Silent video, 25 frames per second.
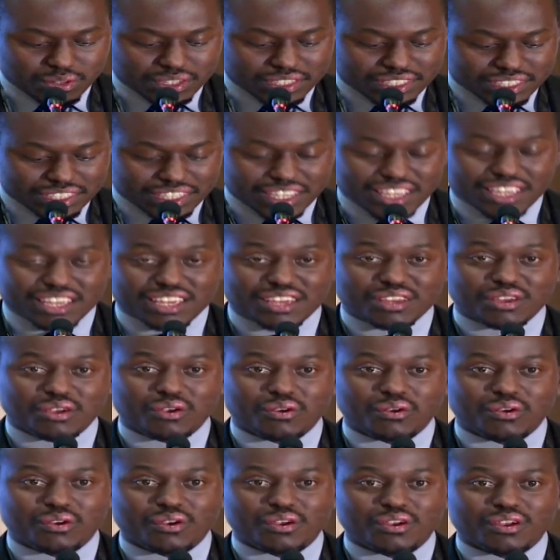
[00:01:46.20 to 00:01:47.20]
We
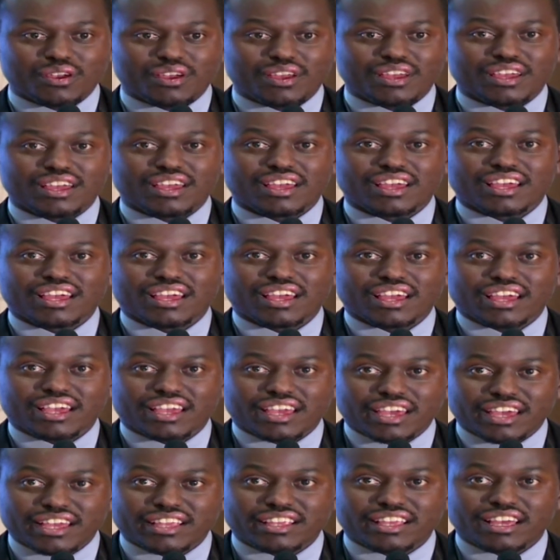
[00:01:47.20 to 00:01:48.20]
say
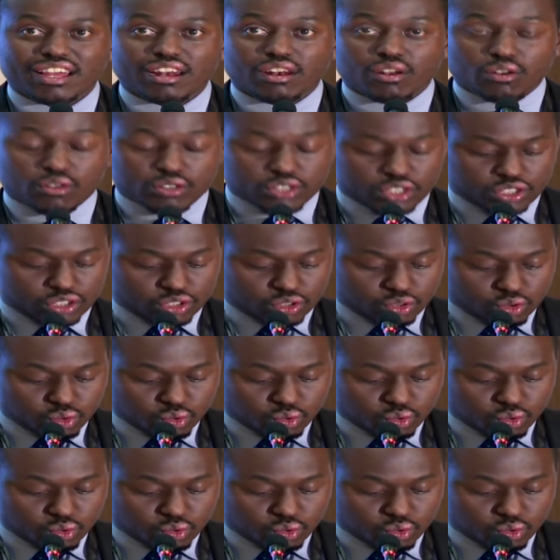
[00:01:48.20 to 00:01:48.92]
Kenya lost